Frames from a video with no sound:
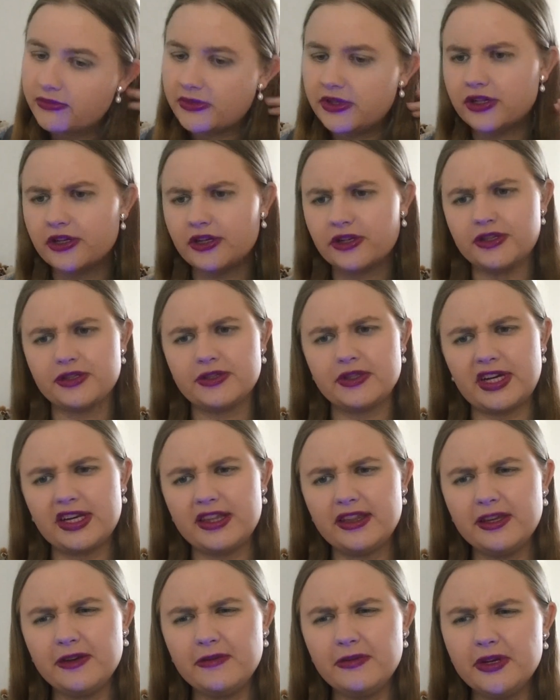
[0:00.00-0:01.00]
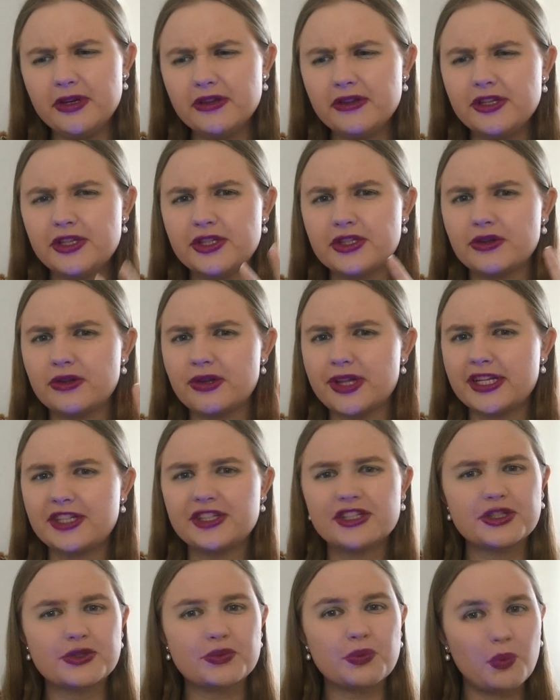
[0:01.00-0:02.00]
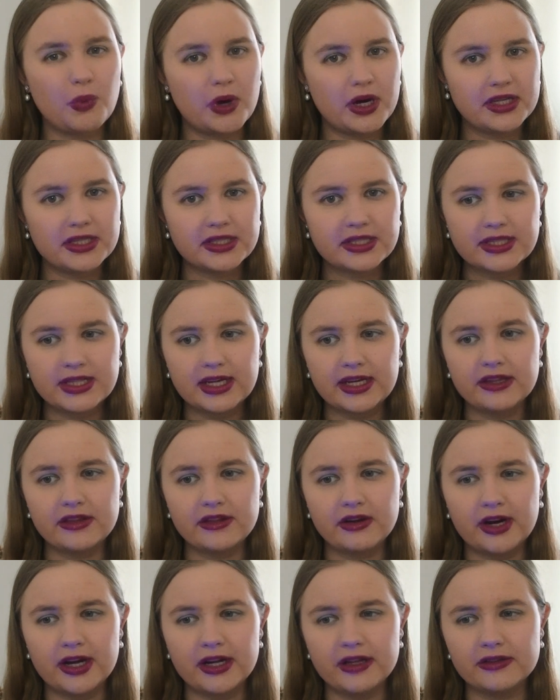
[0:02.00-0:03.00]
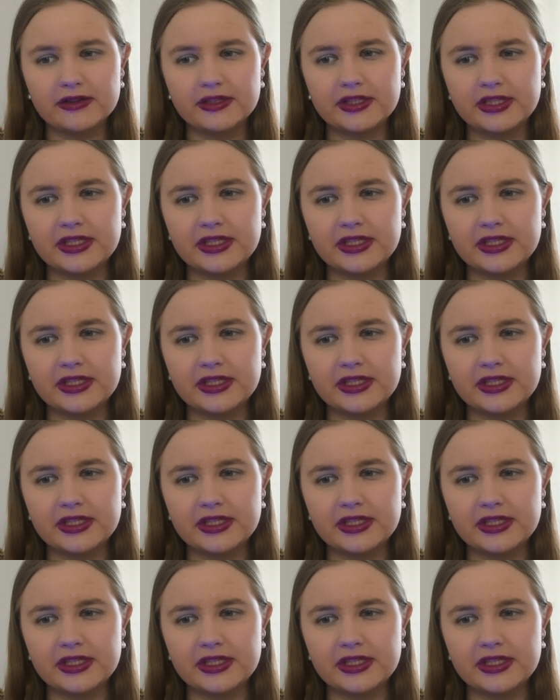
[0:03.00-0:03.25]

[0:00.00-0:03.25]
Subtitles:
you know, because I think we only saw like just once that Niall